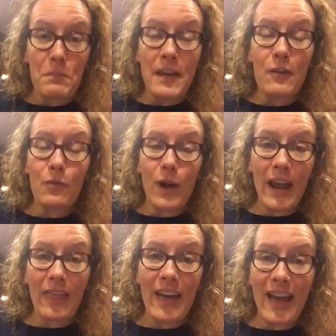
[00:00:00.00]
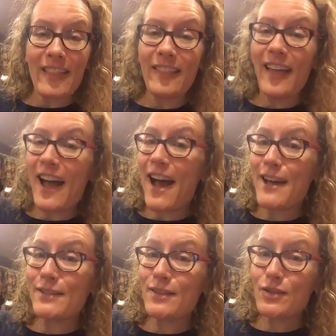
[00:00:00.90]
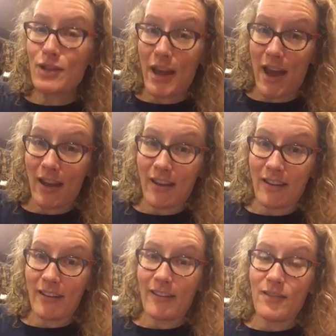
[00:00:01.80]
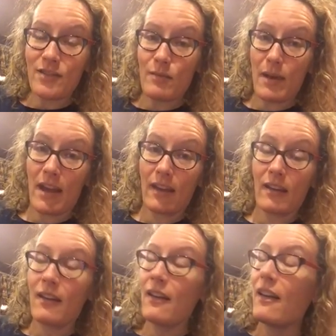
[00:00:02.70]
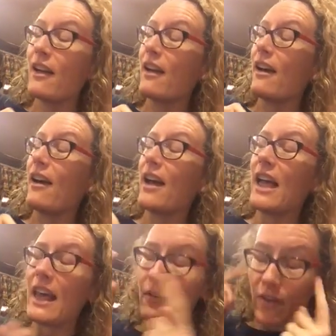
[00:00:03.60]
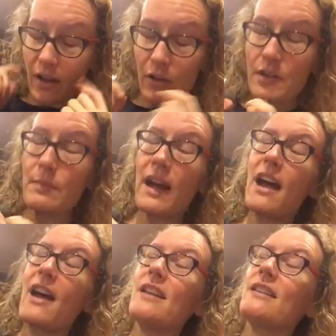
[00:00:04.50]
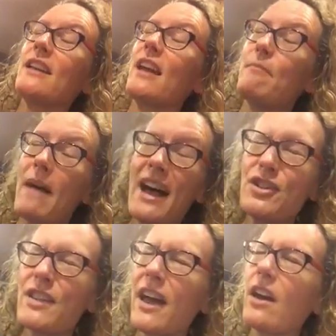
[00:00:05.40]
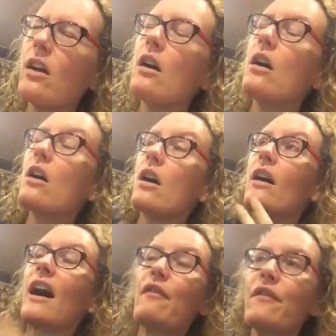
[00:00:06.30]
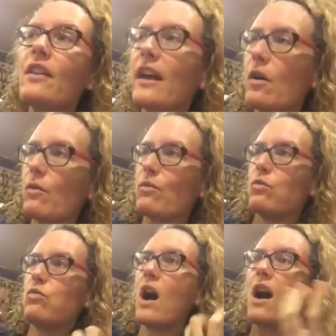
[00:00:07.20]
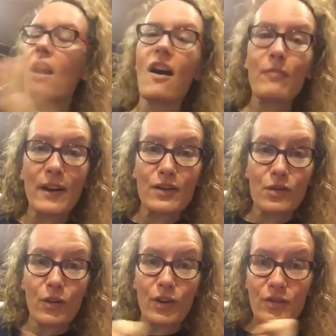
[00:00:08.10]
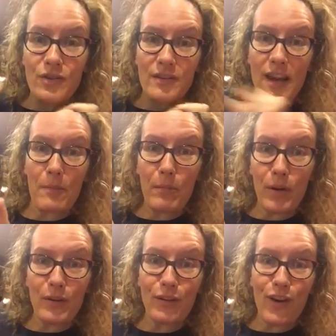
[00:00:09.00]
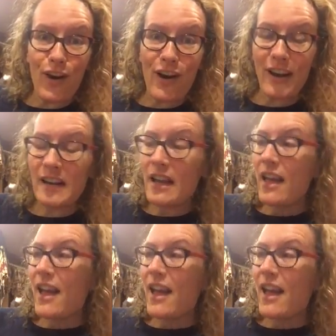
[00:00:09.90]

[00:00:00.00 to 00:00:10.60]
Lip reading: me to write that last check to the bank? And if I close my eyes and I imagine that, I feel like a rock off my shoulders, just that burden gone.